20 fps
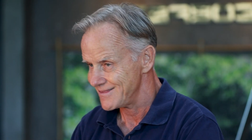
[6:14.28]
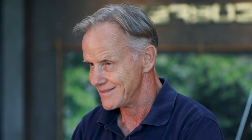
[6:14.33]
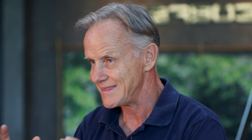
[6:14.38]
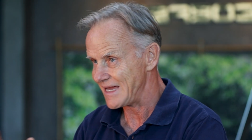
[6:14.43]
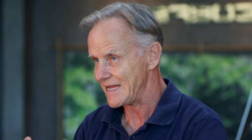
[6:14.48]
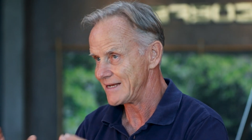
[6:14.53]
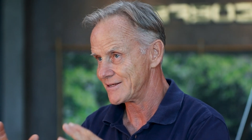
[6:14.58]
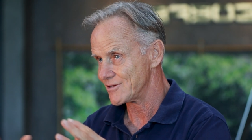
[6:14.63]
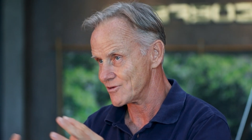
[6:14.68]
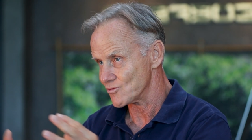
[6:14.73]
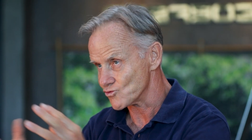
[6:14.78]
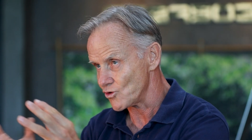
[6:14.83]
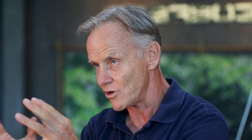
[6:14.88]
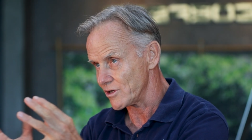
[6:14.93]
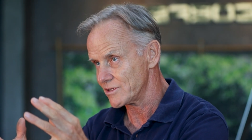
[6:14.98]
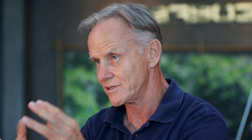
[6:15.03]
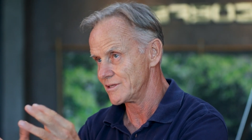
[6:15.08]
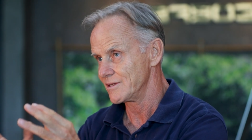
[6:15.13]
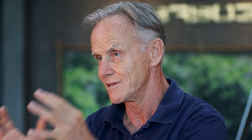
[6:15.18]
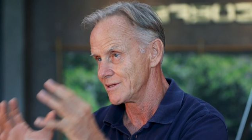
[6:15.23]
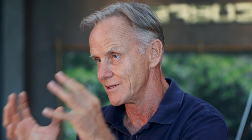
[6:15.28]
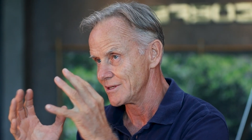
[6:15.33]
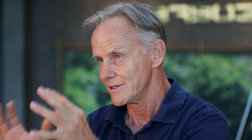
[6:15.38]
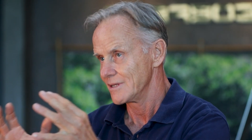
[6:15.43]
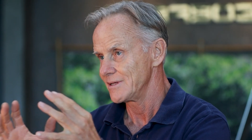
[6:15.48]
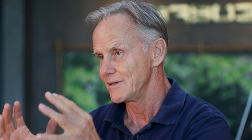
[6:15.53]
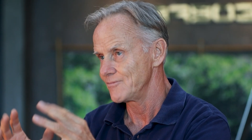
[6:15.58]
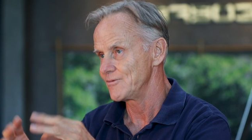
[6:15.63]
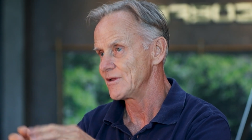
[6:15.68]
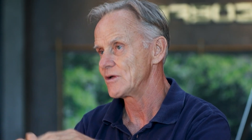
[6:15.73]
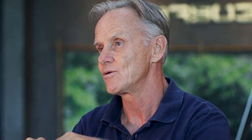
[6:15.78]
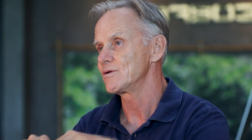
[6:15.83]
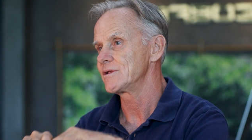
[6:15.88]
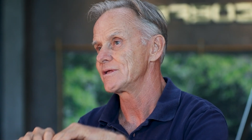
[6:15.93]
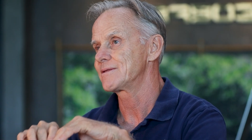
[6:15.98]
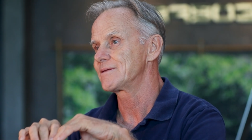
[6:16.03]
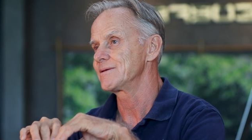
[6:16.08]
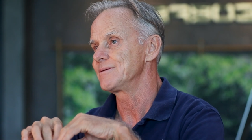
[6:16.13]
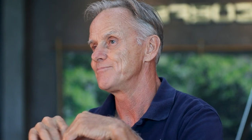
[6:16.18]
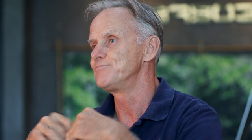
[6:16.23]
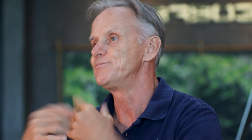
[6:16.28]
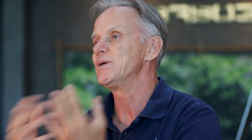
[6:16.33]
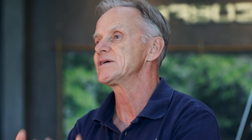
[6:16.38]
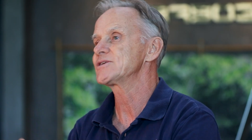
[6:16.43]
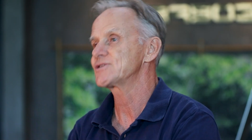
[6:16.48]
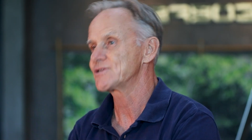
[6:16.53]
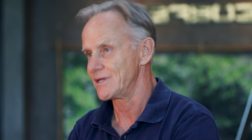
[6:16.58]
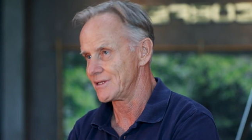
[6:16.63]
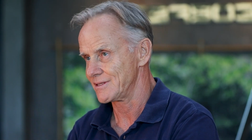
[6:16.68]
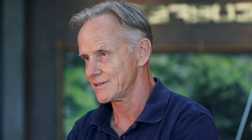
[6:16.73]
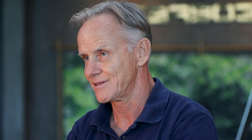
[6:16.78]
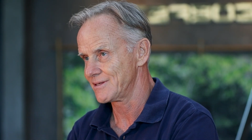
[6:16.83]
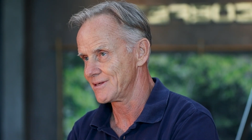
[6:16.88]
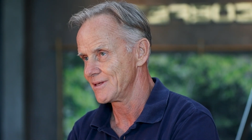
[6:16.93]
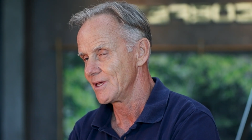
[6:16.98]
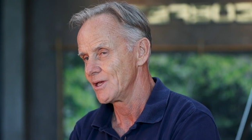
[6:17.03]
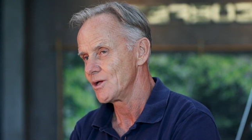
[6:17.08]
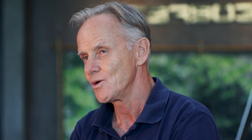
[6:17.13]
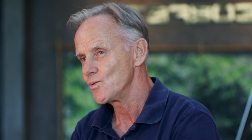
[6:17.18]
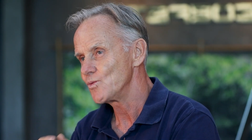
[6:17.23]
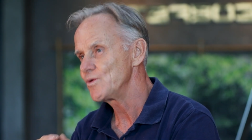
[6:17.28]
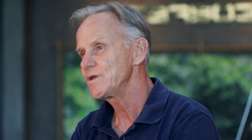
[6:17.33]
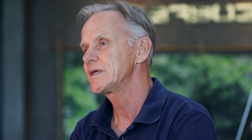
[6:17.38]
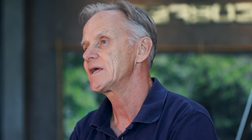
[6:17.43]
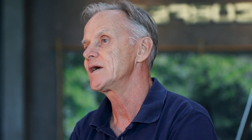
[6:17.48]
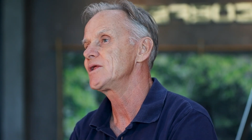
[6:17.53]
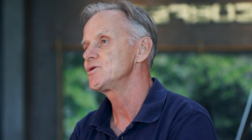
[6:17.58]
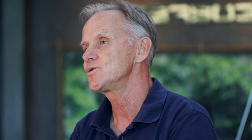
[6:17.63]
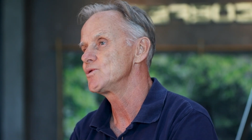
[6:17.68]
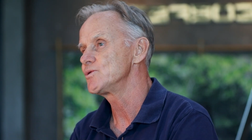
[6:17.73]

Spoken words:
That rock, we call it basalt. We can